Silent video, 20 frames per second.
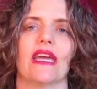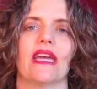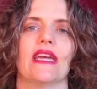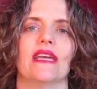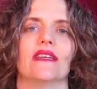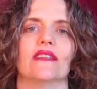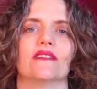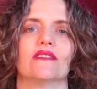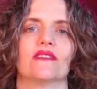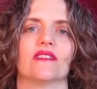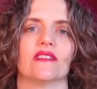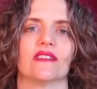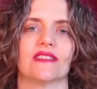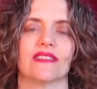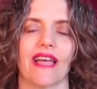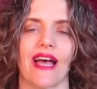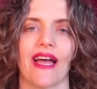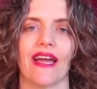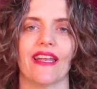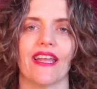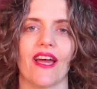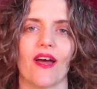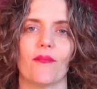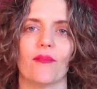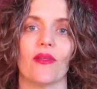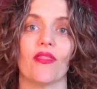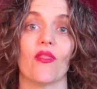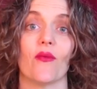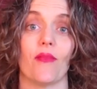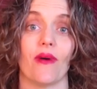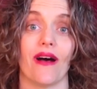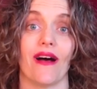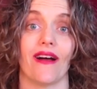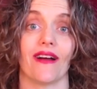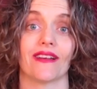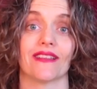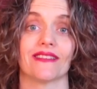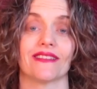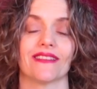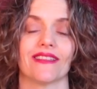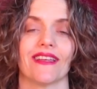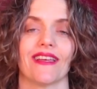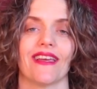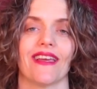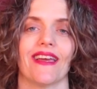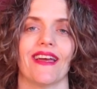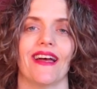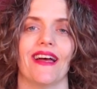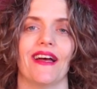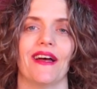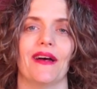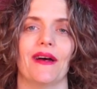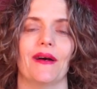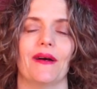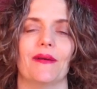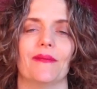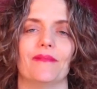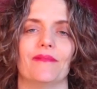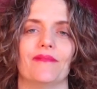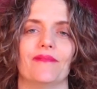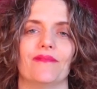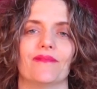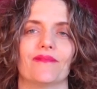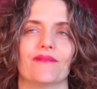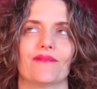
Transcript: is to sign up in the box on